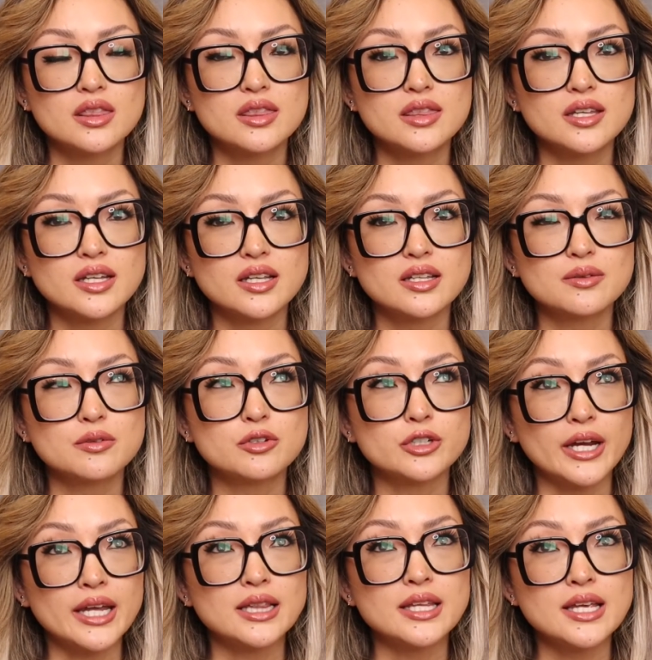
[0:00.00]
the
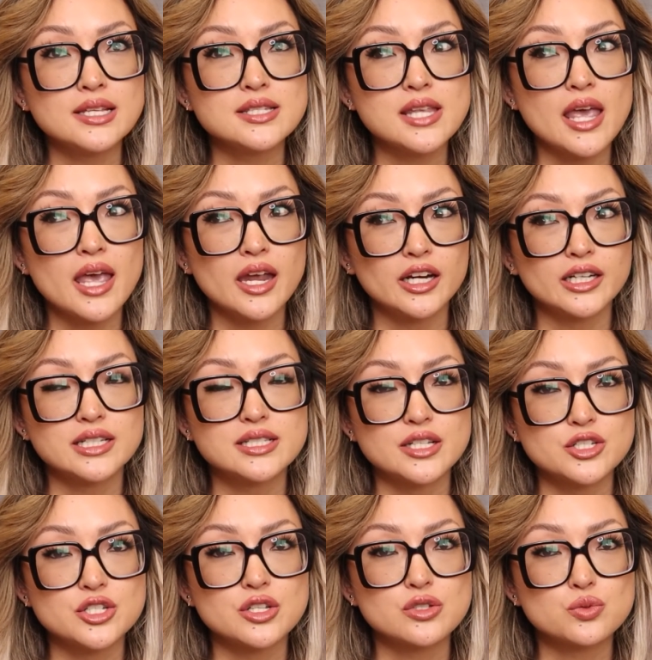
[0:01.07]
Great Lengths hair
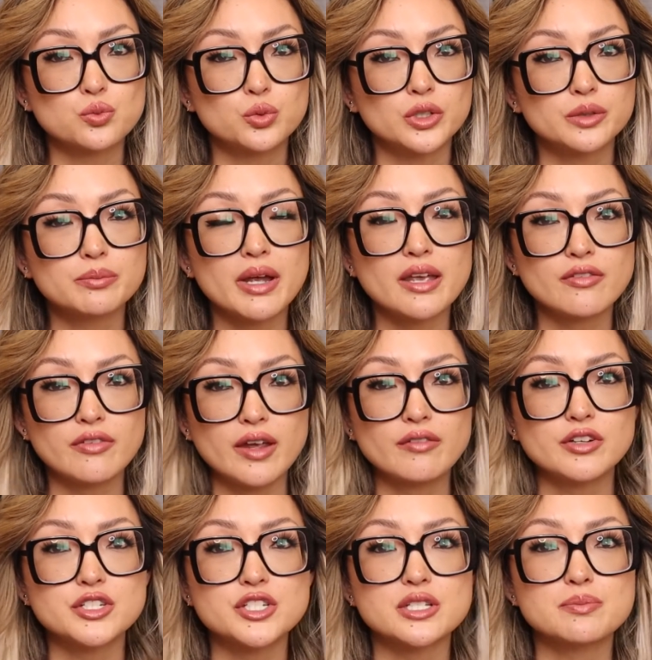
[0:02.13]
extensions were my
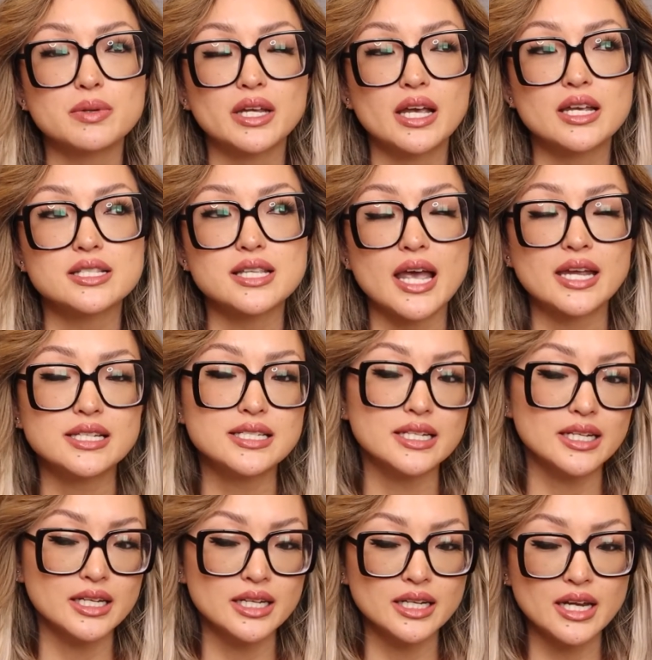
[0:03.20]
favorite just because I
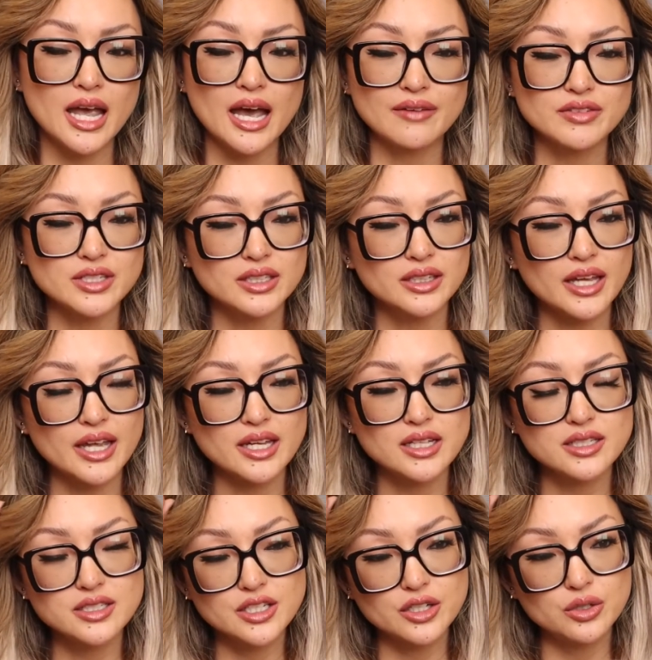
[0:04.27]
didn't have to
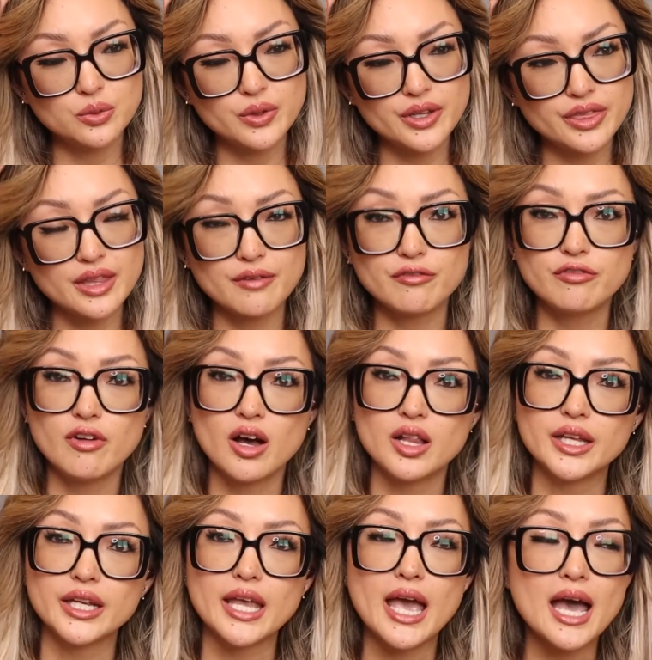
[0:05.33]
like deal with them
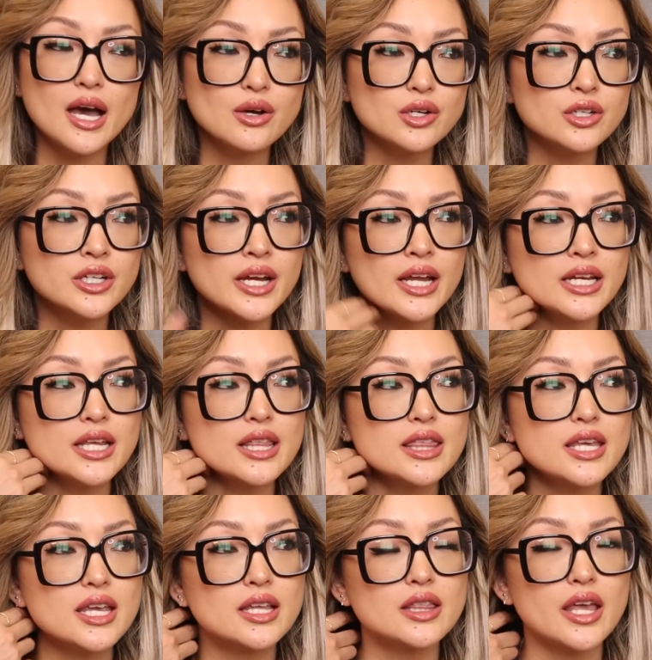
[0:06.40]
falling out or
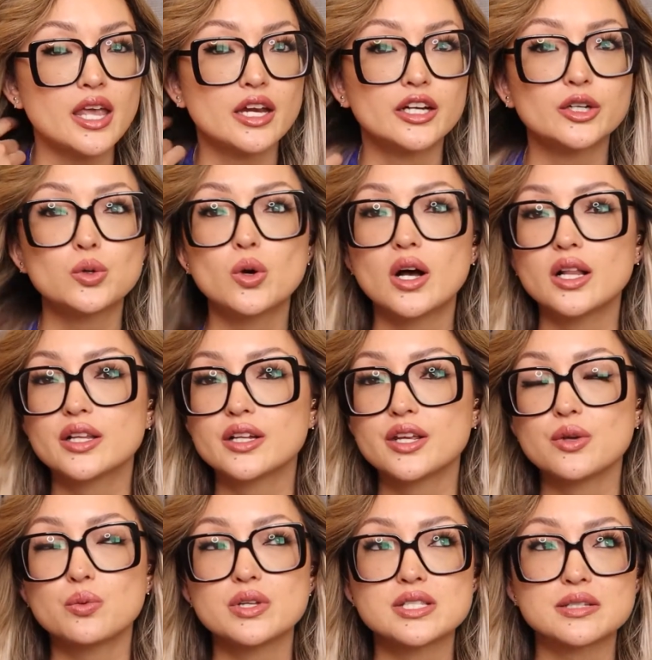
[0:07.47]
anything. The hair
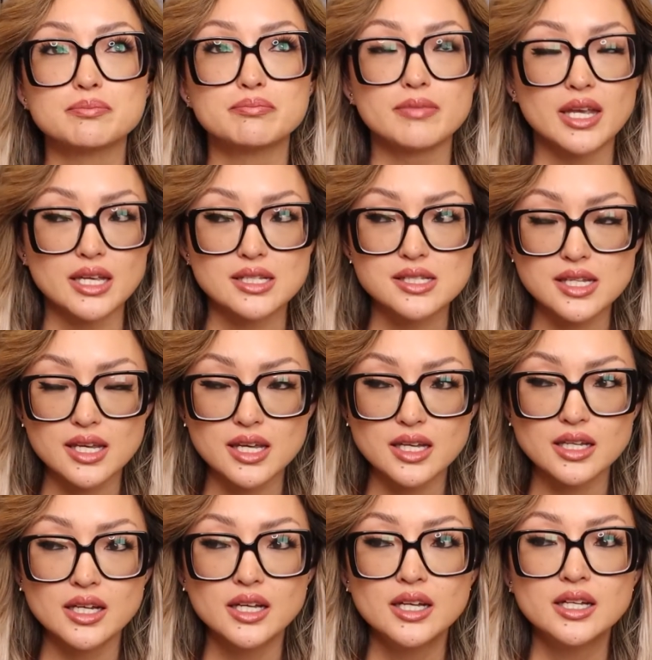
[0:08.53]
quality was
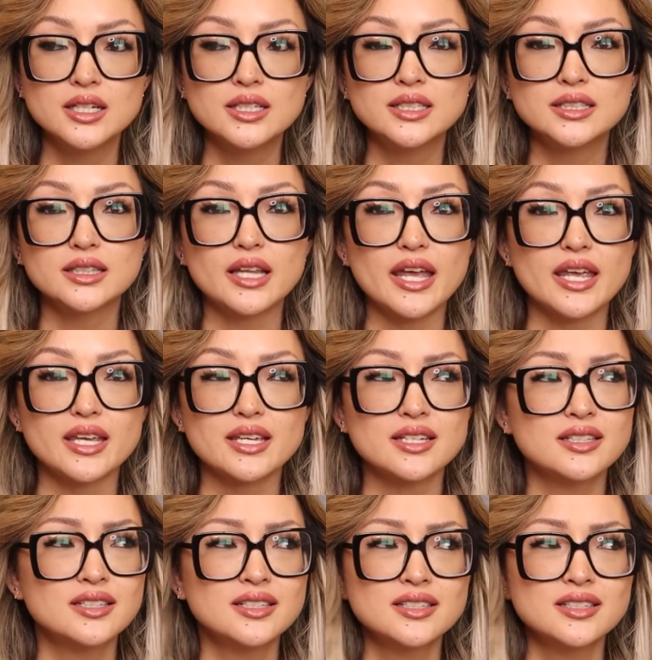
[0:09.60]
amazing. Like